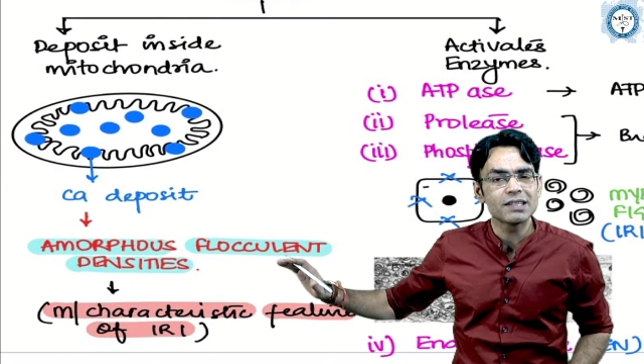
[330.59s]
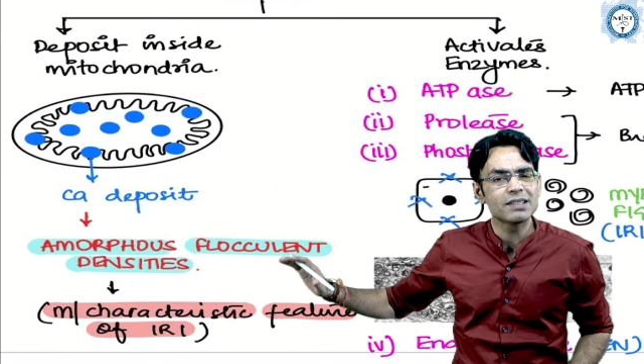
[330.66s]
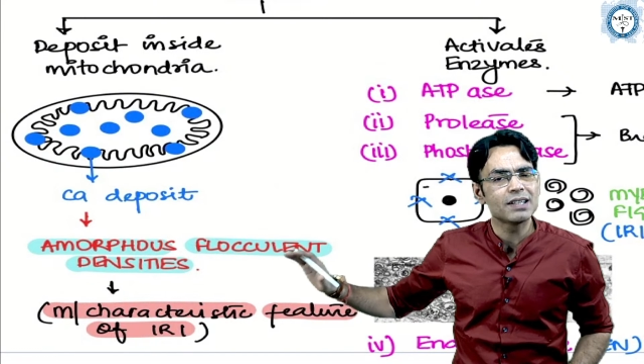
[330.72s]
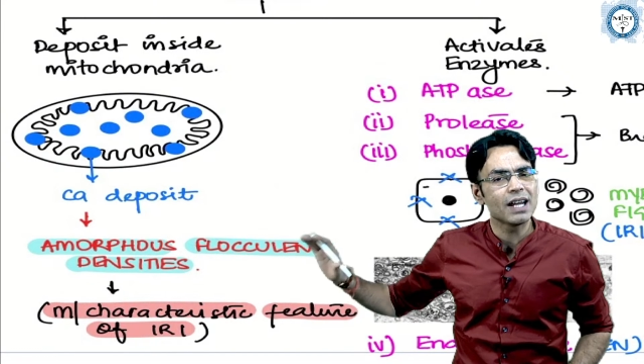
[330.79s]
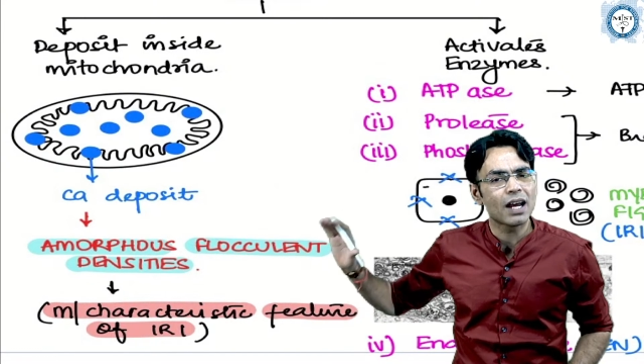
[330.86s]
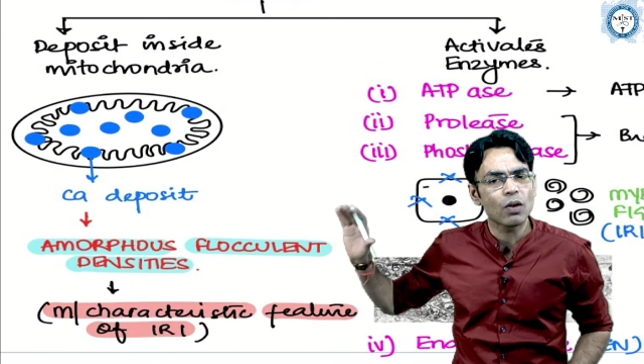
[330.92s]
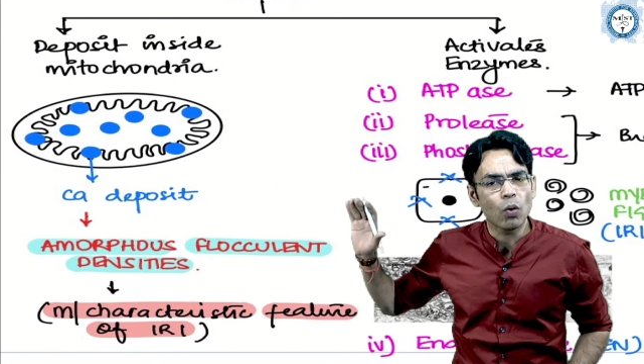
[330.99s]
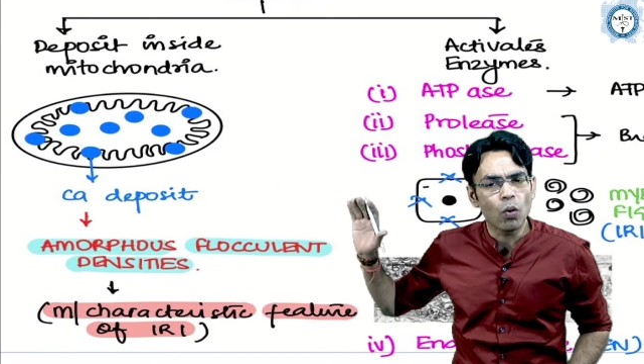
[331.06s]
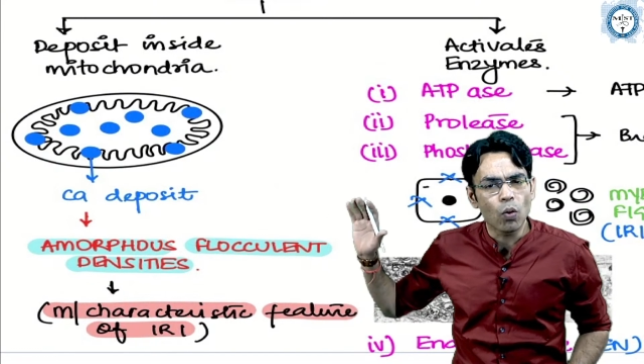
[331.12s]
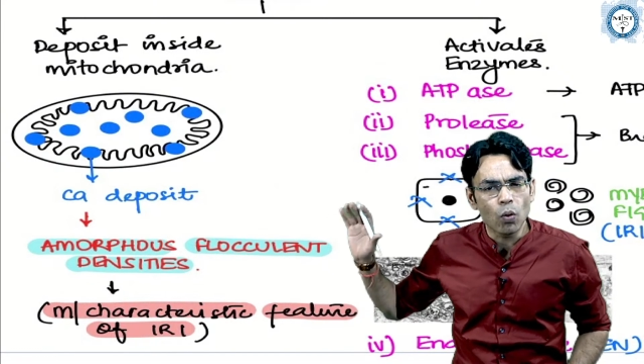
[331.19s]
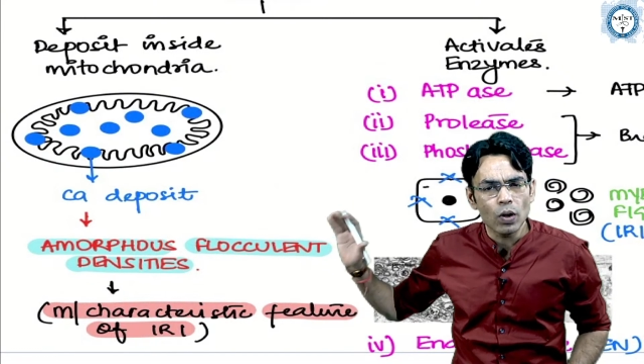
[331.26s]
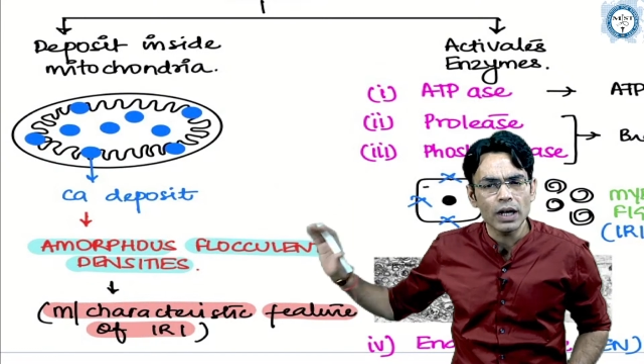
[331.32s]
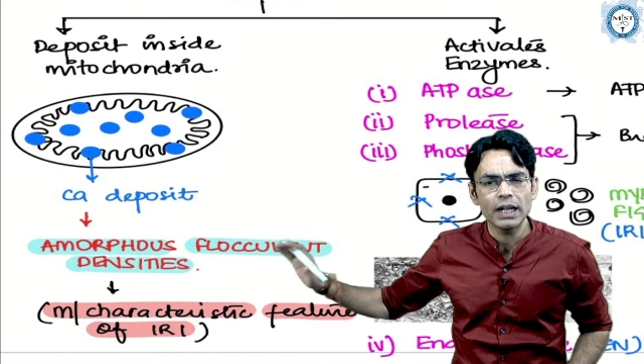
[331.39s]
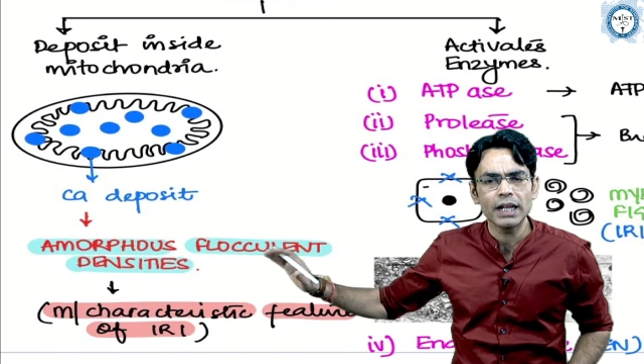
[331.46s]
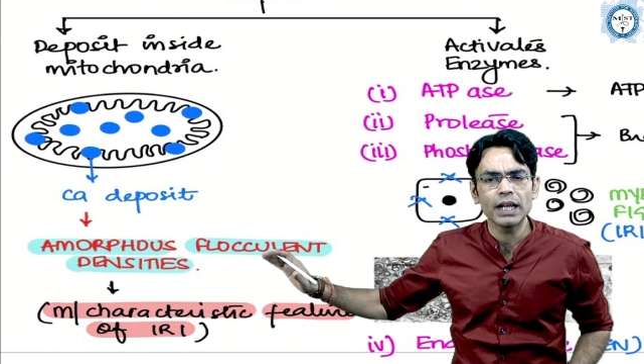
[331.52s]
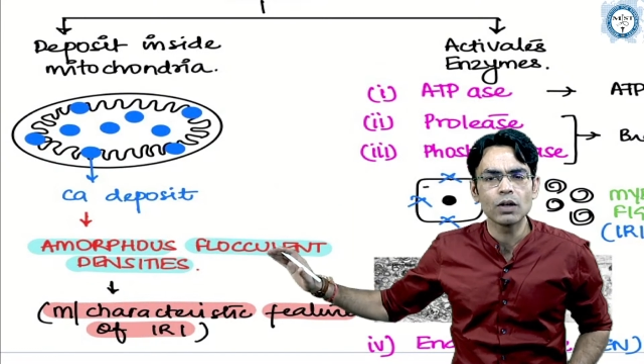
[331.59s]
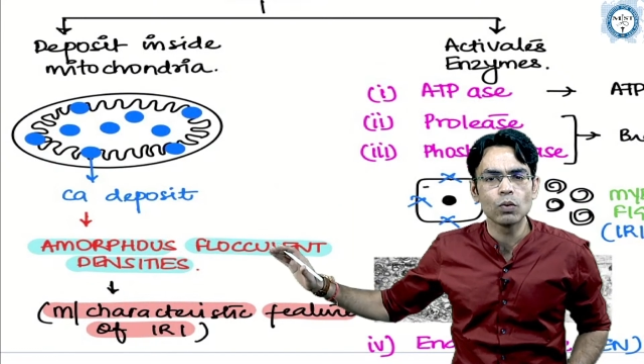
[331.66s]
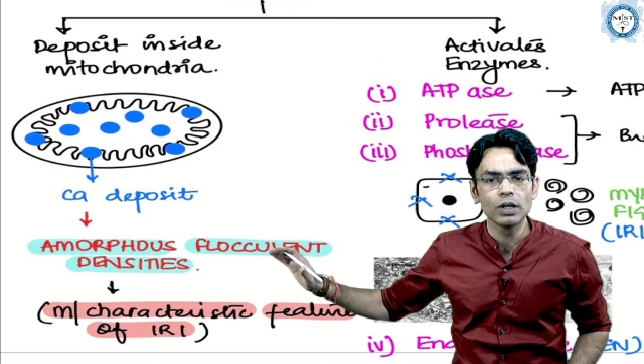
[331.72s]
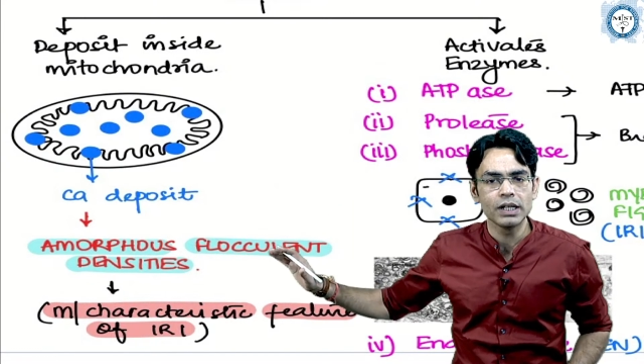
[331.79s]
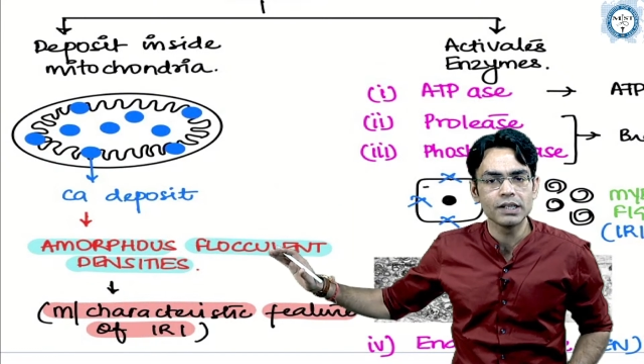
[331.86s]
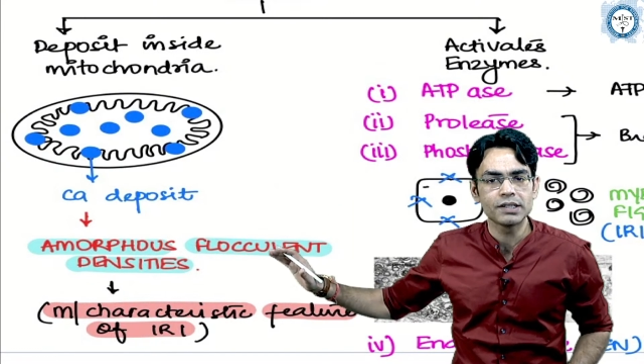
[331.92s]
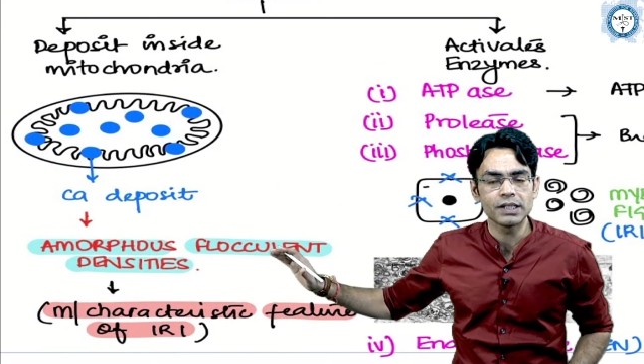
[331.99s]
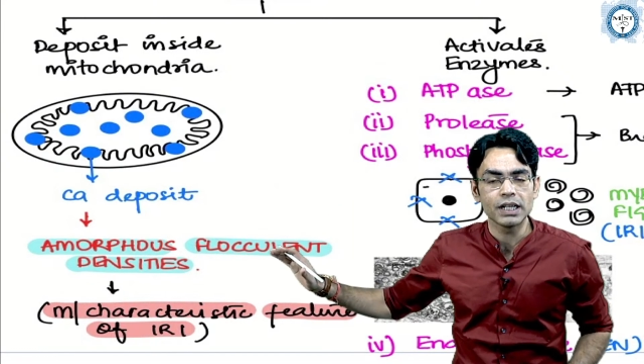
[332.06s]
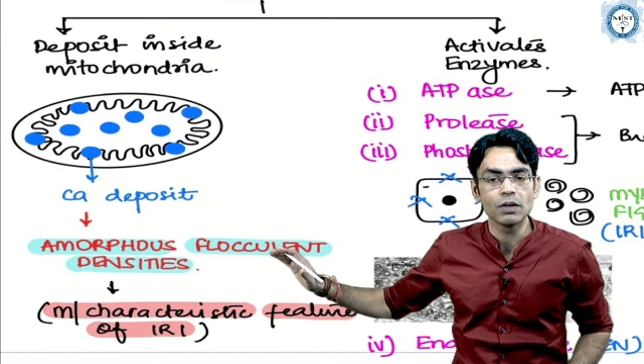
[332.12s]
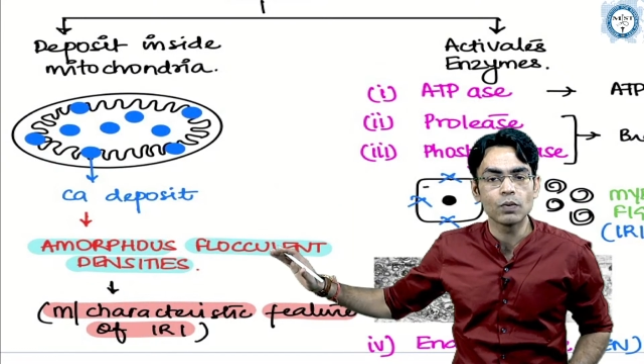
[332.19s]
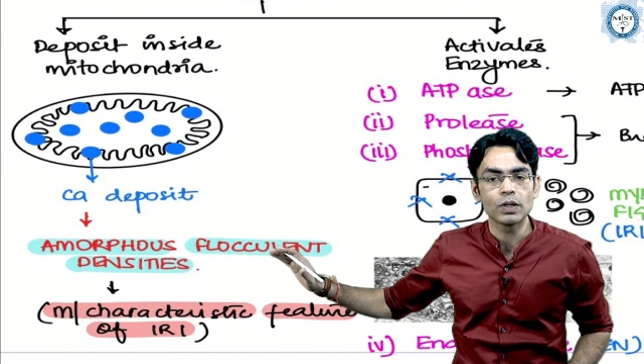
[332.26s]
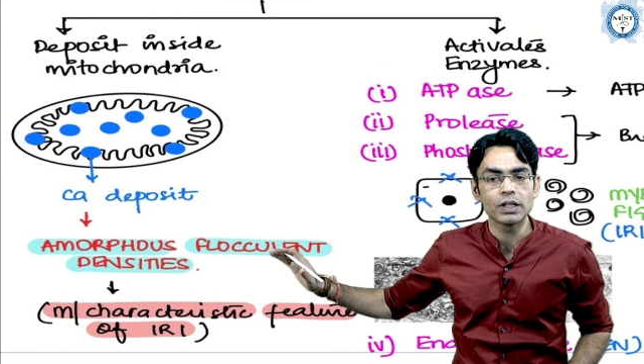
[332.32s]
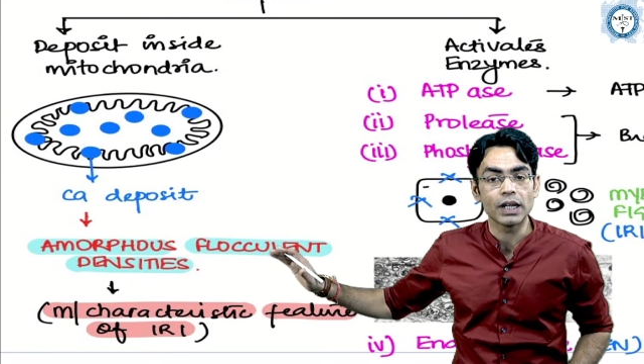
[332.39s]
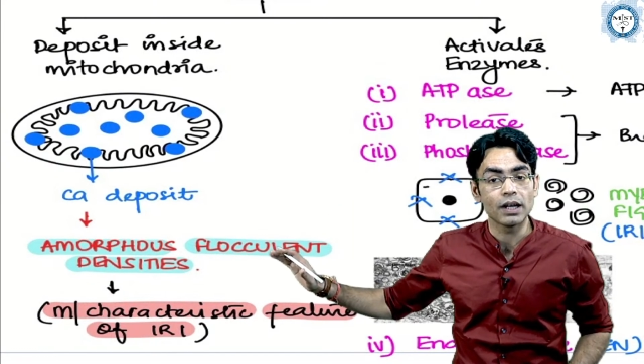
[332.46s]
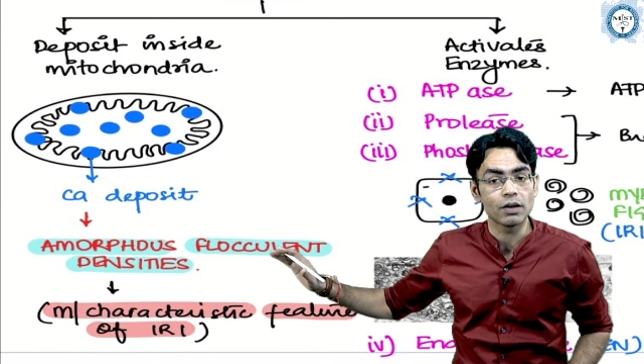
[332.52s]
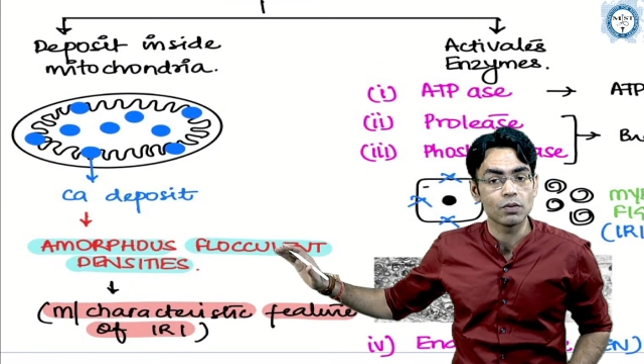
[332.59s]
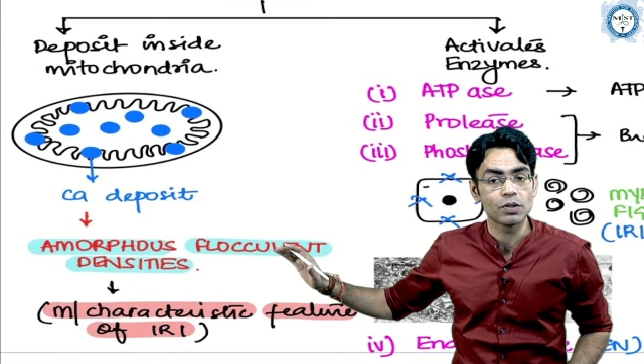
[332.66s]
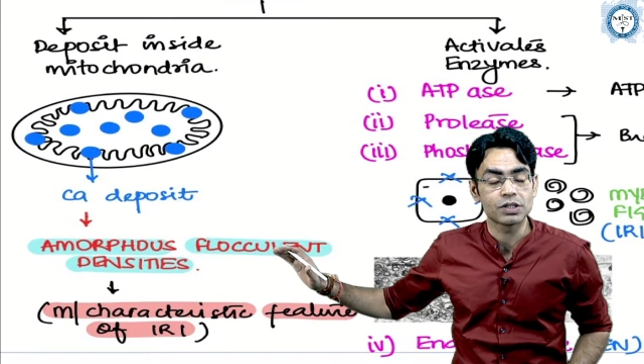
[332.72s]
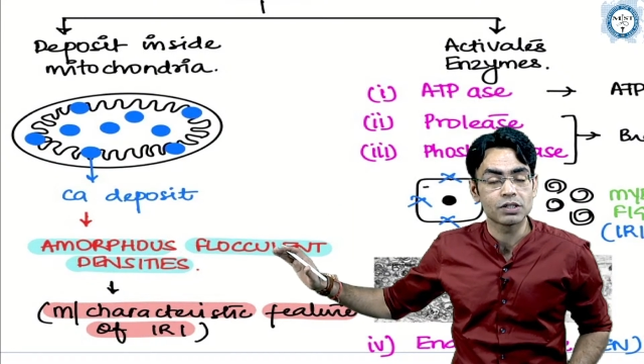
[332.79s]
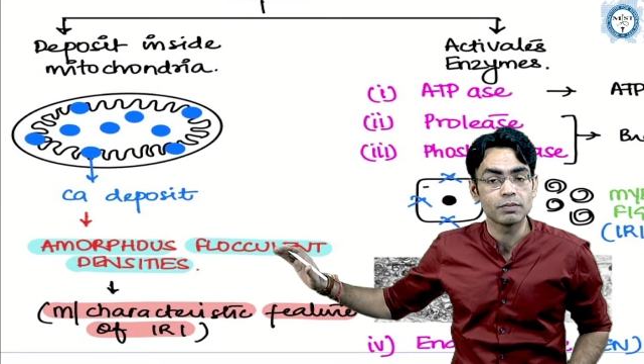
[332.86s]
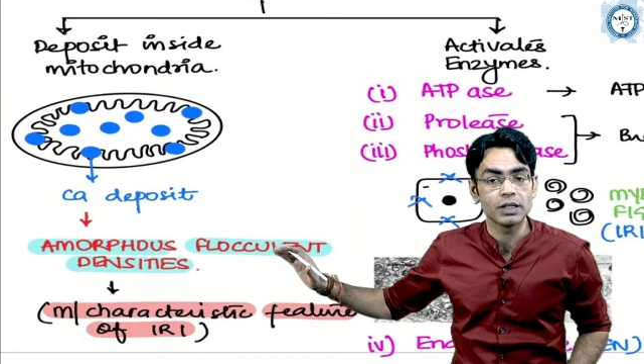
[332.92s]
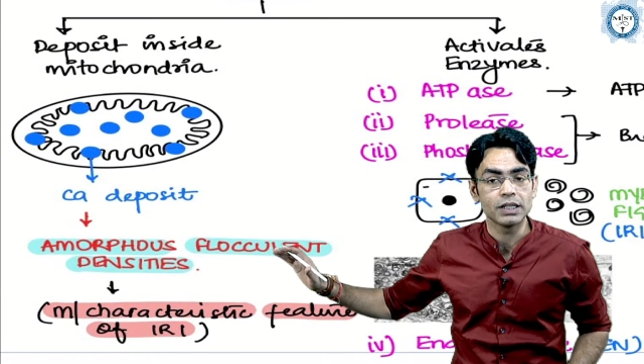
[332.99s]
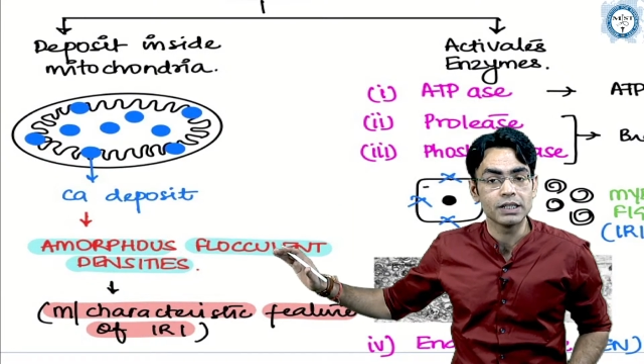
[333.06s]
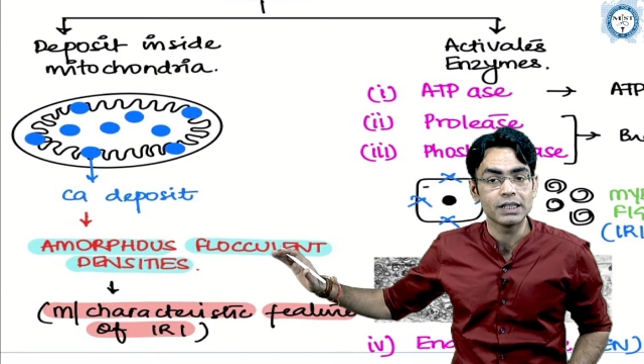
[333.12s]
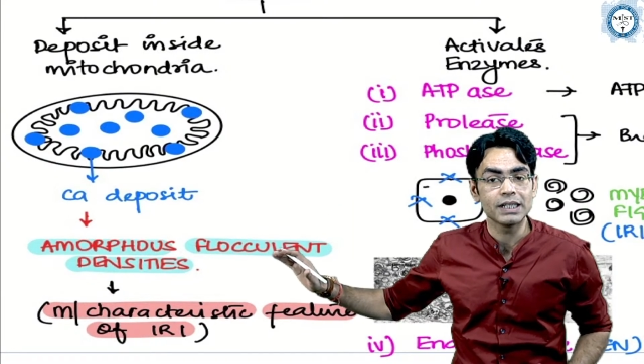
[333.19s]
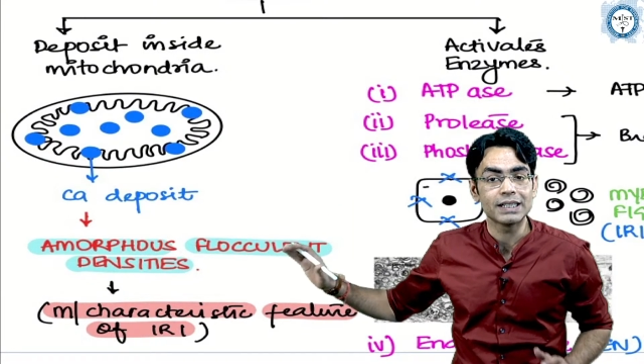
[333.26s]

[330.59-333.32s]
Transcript: they are only and only seen with irreversible injury.